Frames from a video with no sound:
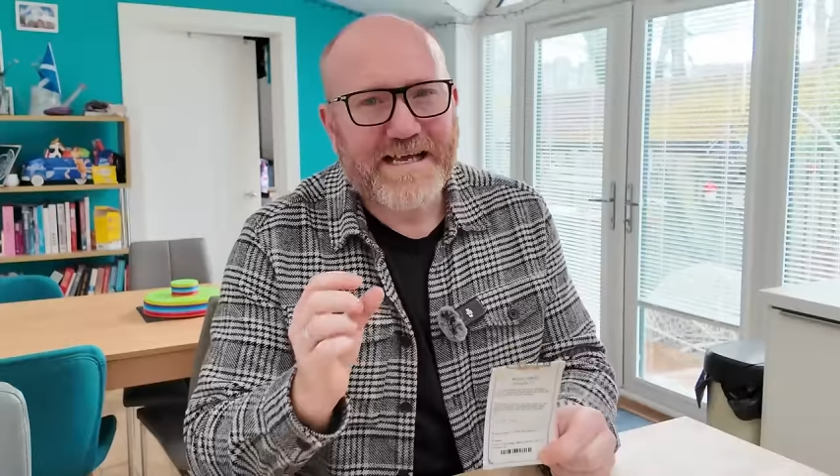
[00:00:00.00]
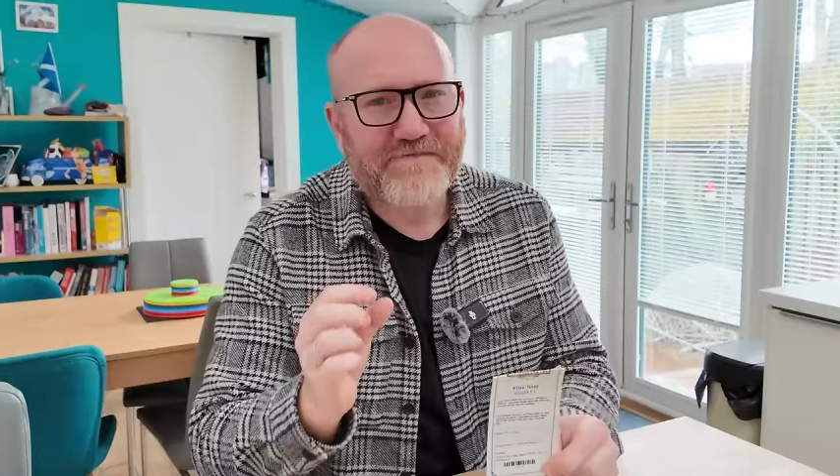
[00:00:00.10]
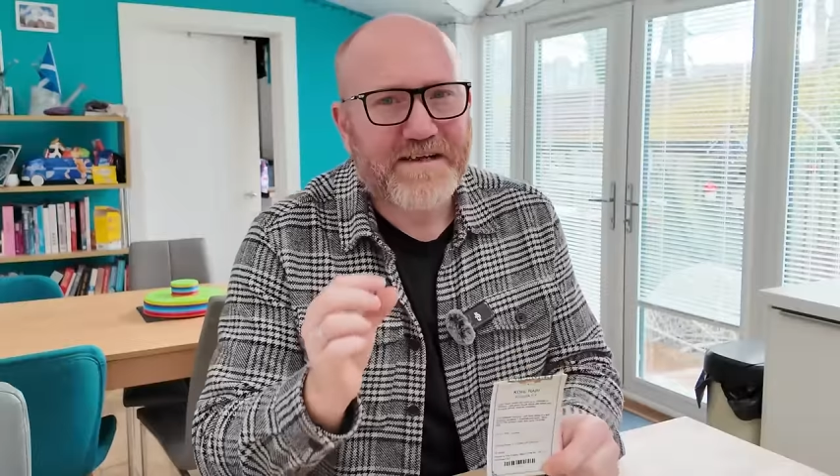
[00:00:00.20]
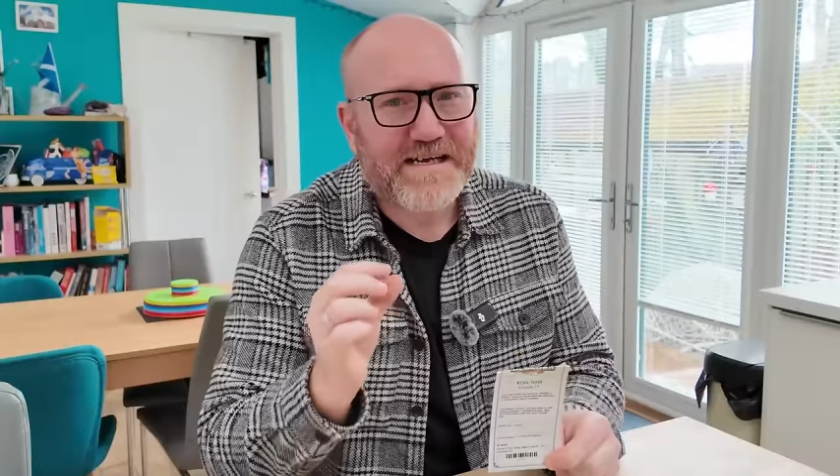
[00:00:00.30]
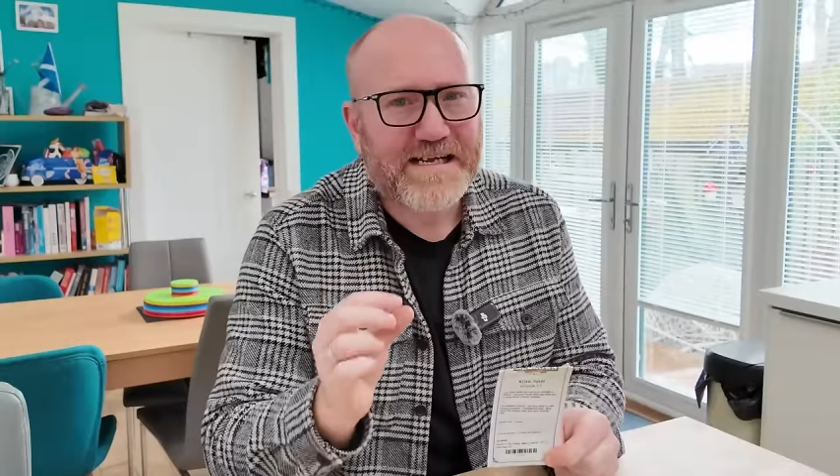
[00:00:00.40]

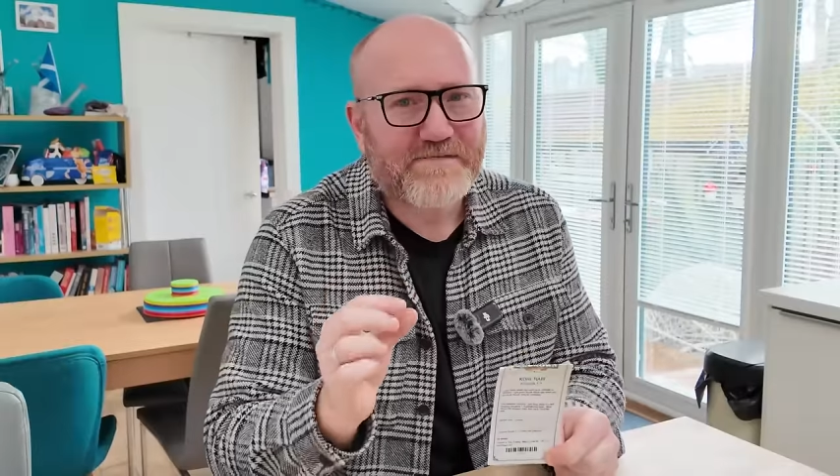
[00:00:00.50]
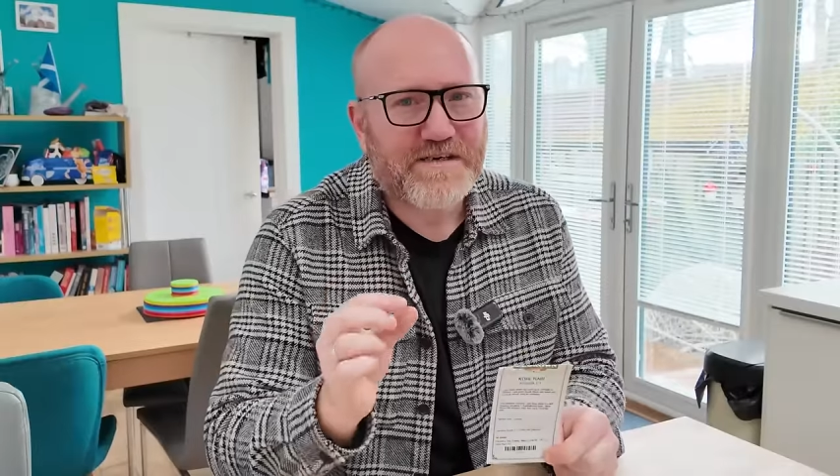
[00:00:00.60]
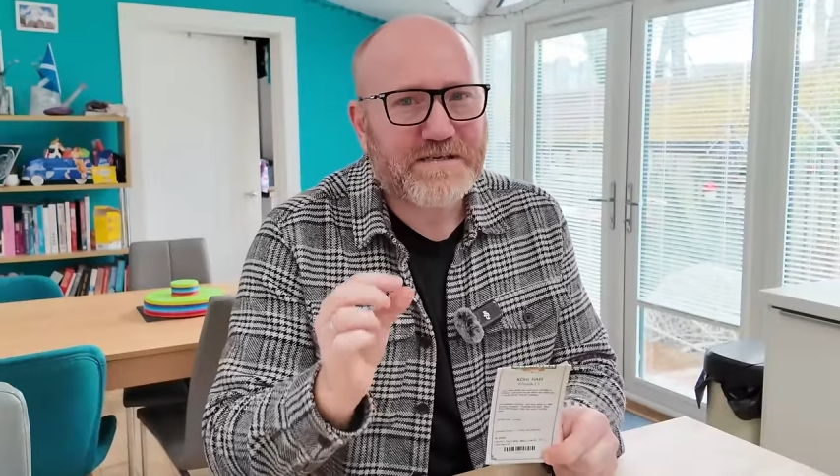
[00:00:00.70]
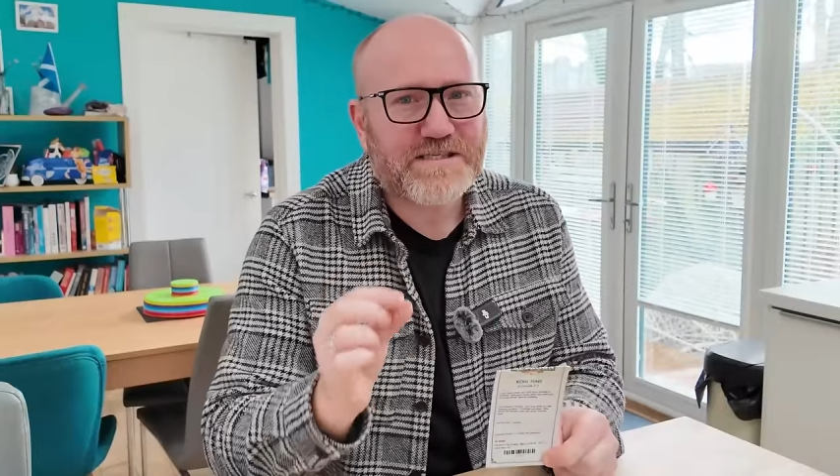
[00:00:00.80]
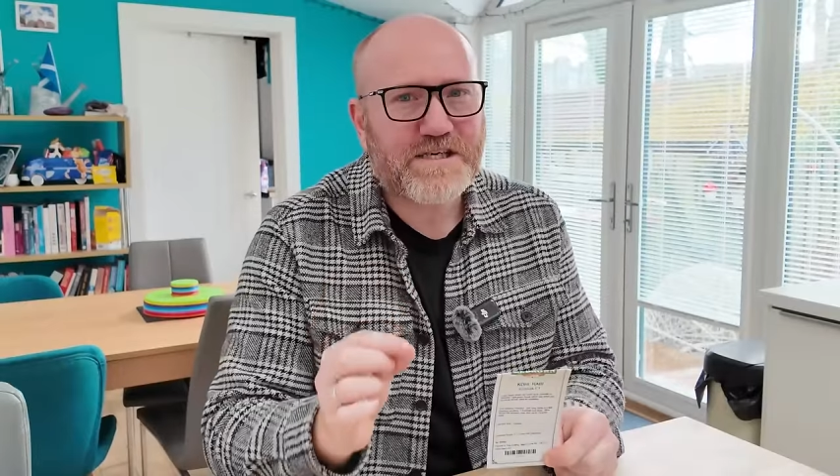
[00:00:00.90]
if you leave
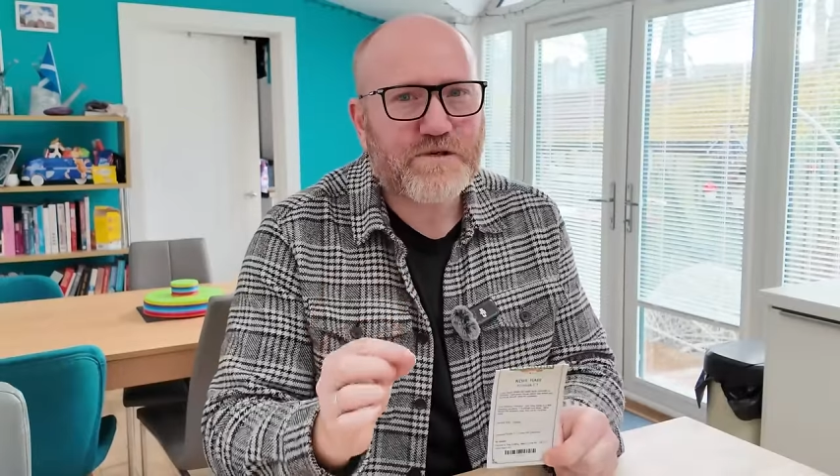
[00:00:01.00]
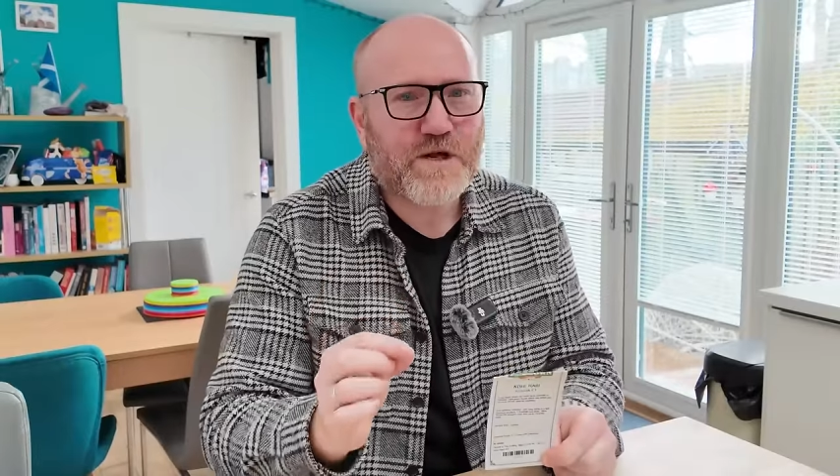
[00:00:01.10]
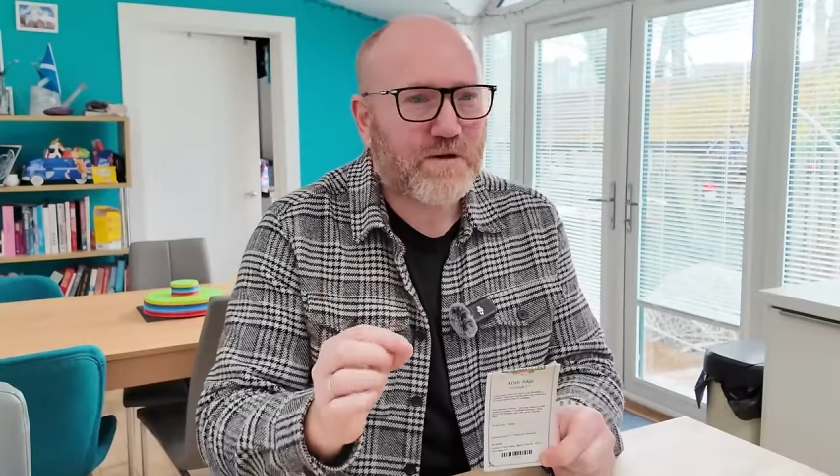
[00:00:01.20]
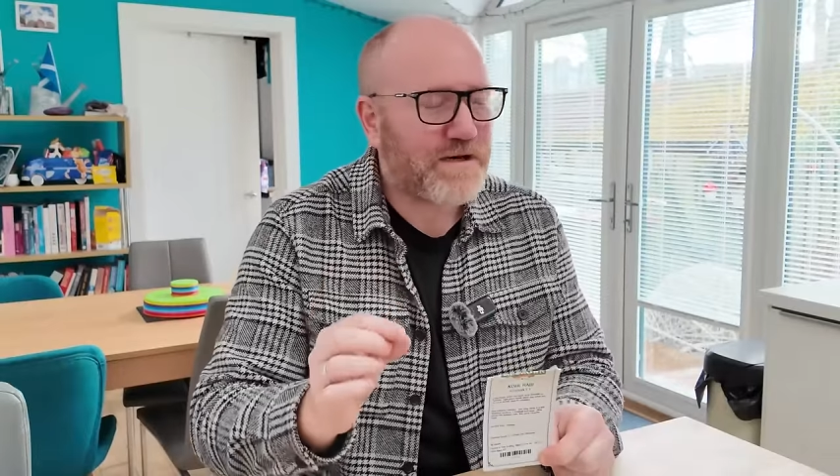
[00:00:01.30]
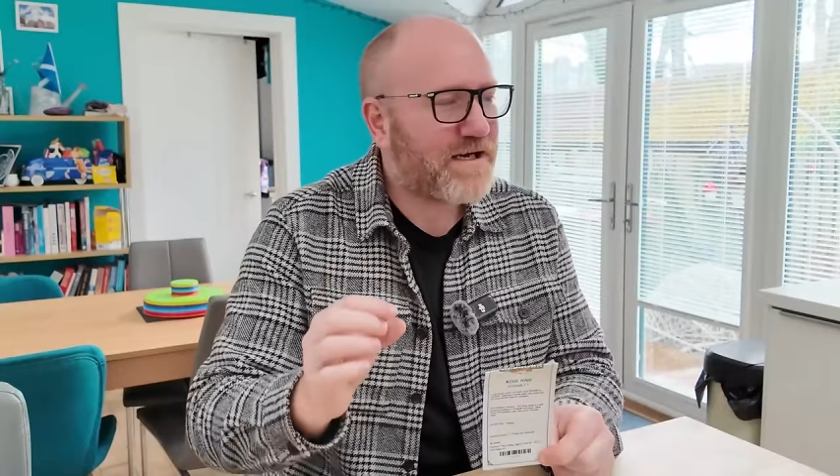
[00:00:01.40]
it too
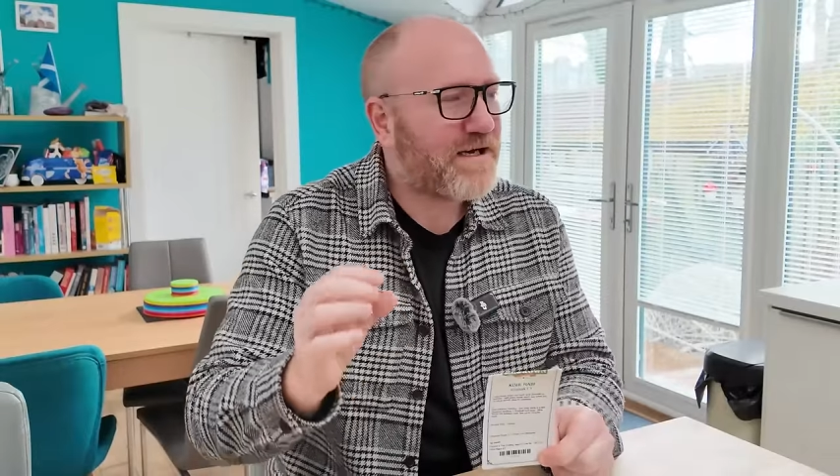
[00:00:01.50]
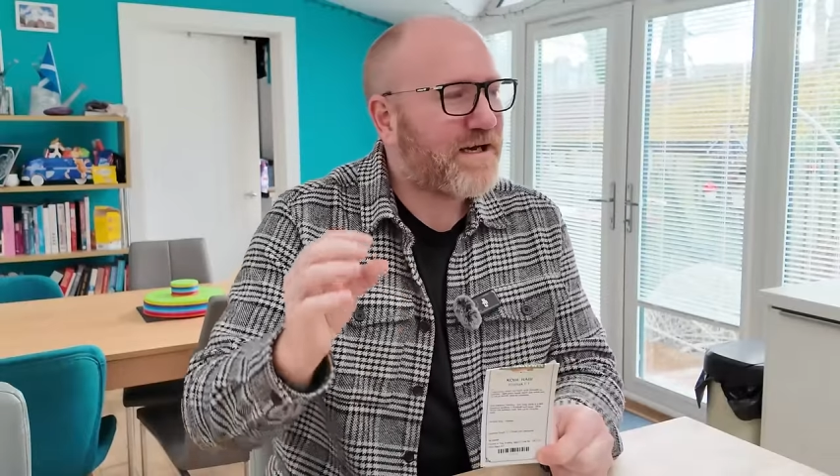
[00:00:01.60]
long,